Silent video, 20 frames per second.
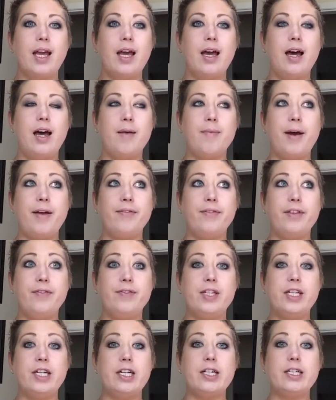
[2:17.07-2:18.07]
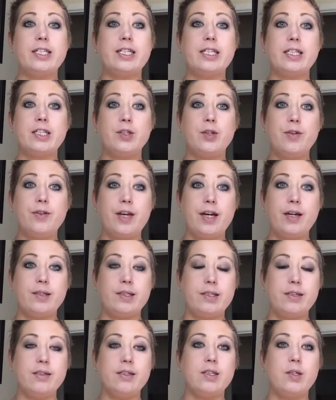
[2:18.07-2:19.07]
I've lived here since
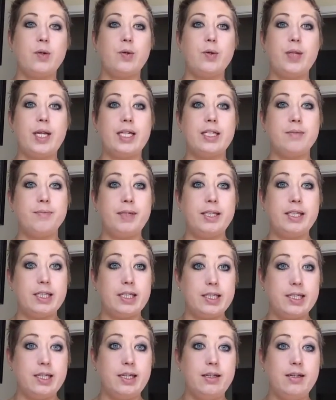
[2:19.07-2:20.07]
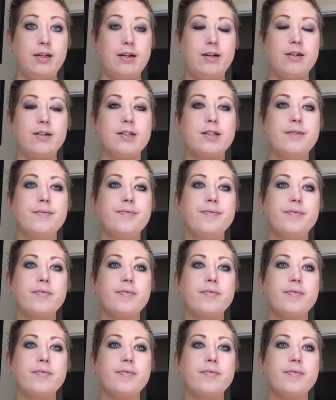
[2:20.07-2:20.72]
2000, so that's been 16 years.